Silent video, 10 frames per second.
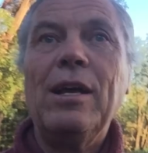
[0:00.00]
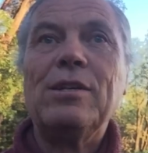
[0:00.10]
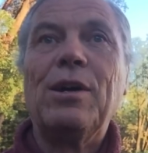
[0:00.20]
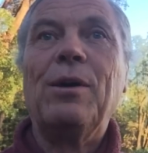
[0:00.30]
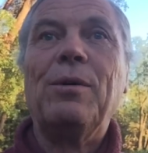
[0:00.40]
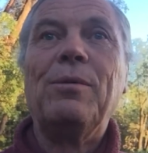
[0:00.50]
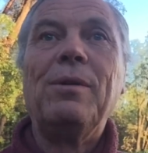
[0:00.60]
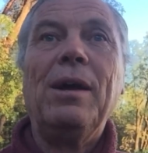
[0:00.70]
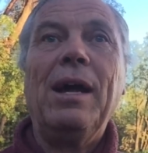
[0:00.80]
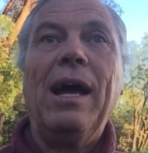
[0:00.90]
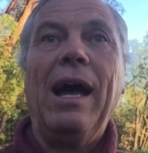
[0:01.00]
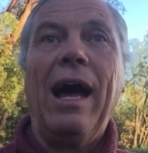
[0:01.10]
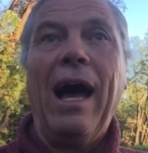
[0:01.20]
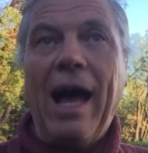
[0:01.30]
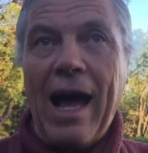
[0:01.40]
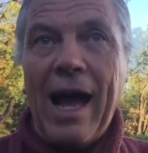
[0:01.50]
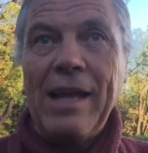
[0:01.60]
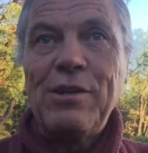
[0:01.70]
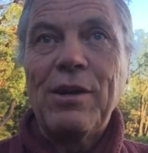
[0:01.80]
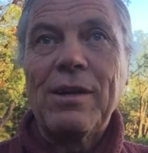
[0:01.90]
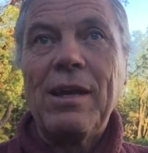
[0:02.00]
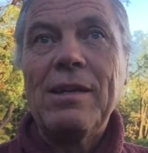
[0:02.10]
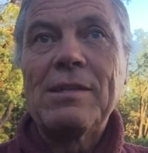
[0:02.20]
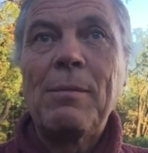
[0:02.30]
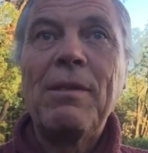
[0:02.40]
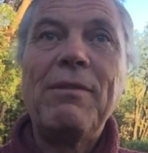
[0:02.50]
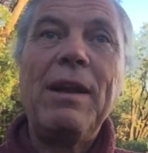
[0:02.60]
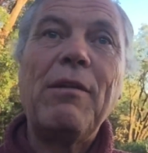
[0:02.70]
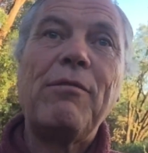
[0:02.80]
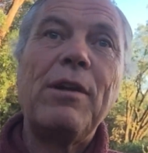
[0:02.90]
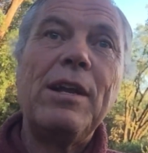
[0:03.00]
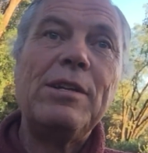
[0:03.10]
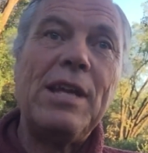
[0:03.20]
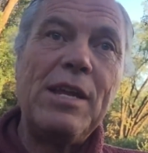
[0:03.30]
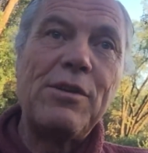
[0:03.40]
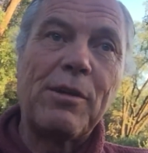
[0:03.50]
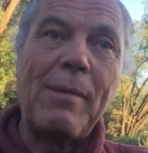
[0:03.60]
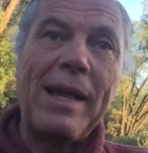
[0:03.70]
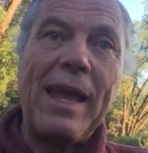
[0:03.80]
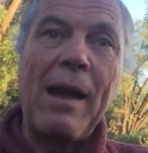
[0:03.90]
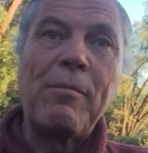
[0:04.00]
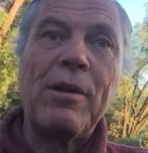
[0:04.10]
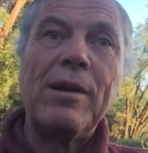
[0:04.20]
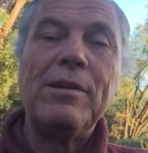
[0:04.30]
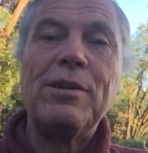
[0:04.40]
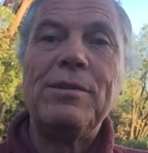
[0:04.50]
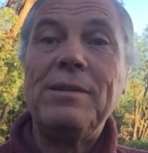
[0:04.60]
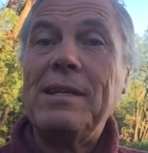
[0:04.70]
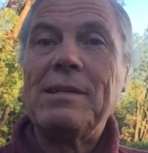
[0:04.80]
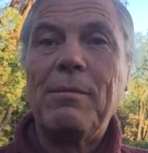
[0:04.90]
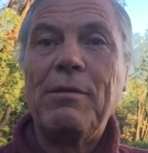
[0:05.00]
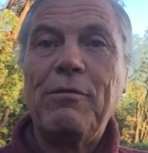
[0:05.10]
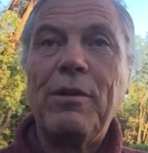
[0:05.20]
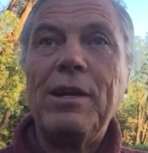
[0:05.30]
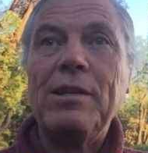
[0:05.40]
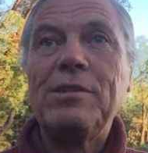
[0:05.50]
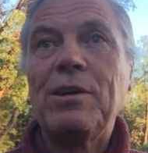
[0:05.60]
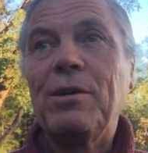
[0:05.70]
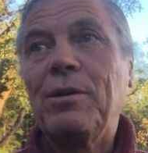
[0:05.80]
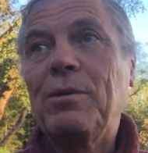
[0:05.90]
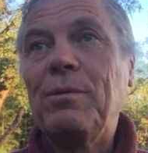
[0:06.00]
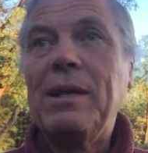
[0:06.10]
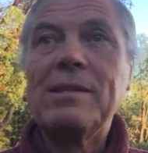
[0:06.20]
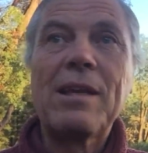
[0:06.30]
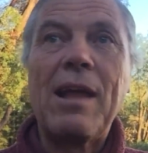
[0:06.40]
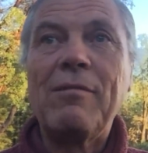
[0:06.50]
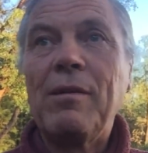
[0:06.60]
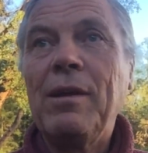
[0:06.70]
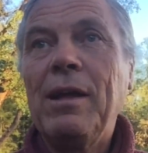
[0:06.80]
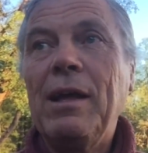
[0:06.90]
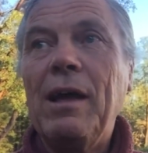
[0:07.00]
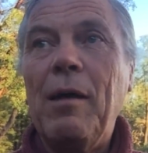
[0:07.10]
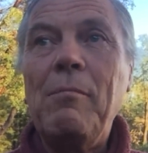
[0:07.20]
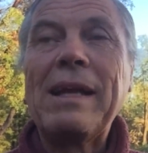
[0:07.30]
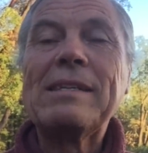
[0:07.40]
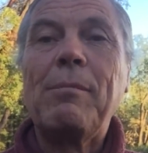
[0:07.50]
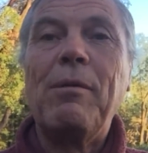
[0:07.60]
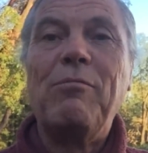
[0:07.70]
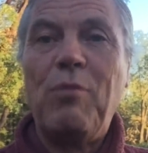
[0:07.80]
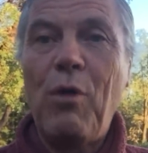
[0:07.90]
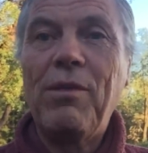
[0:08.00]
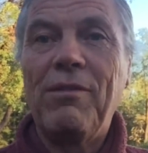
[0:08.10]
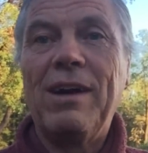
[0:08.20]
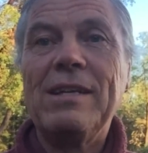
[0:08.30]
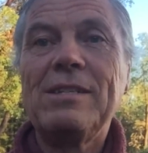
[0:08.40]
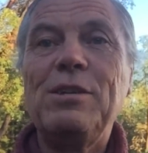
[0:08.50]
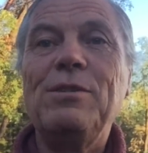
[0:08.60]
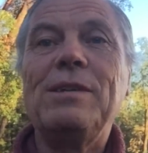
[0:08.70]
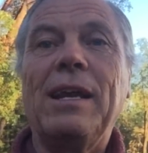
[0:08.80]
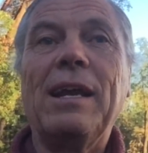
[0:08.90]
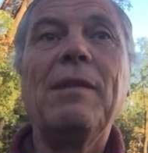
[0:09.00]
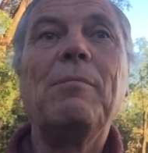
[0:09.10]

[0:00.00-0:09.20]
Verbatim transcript: So I took some of the video footage, he took my camera and did some of the footage, so it's kind of a, a mix-up of both of us using it.